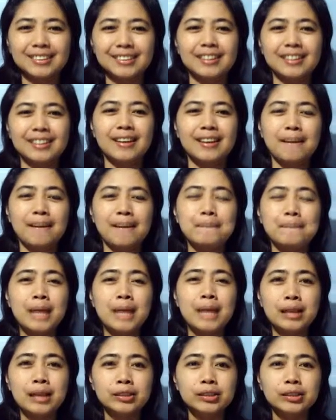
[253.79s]
Okay,
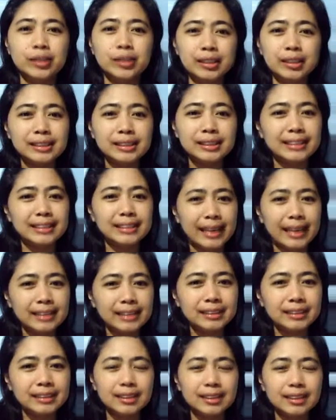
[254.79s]
so in this
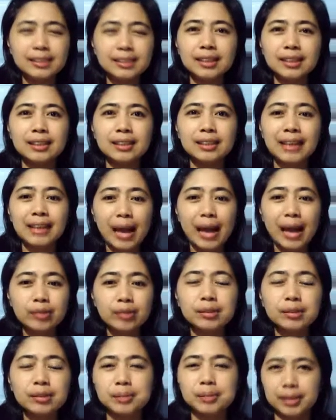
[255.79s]
sense, it is
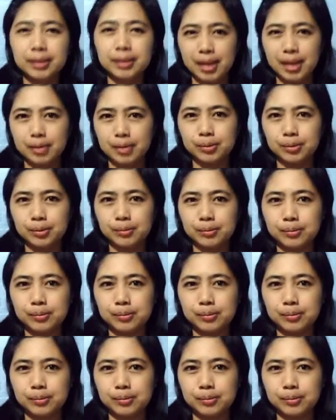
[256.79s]
uncountable noun.